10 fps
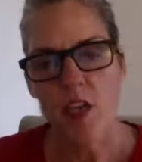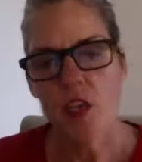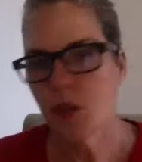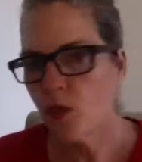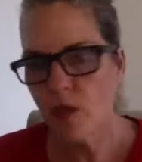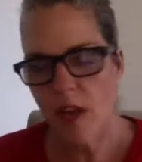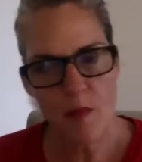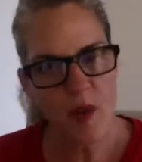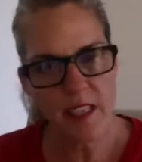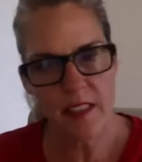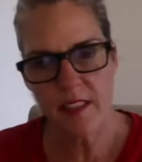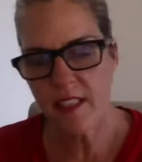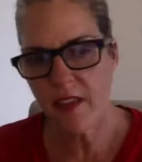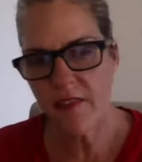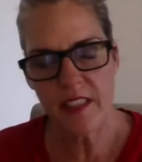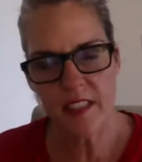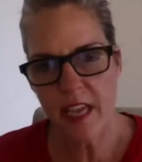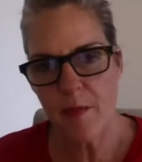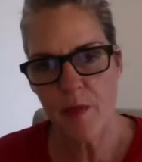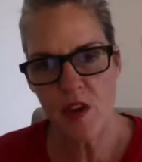do not print it, stuff it, stamp
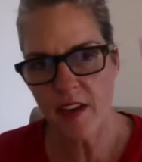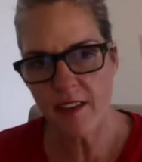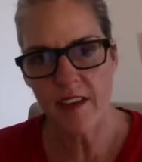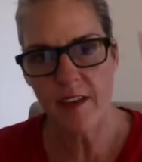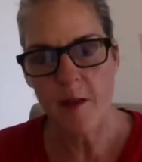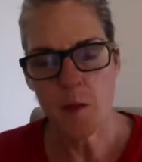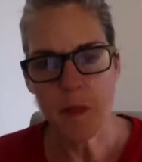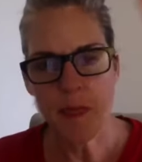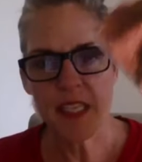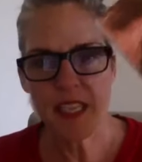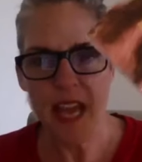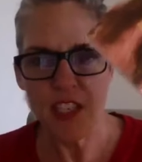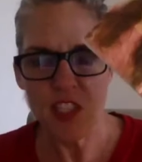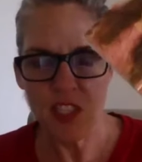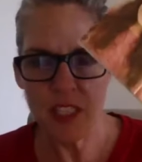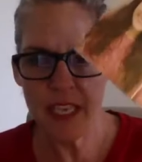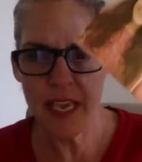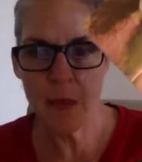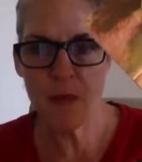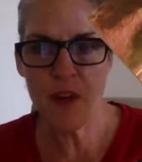it, or nothing. This actually came
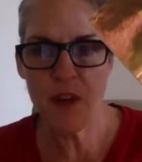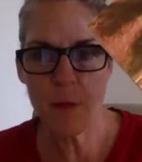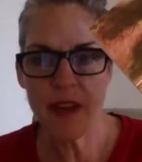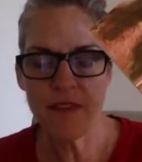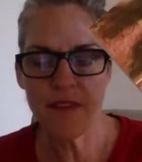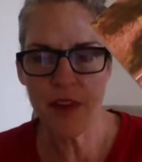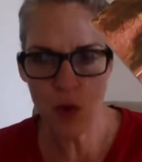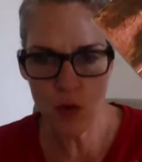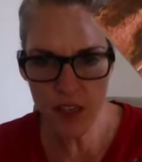from my phone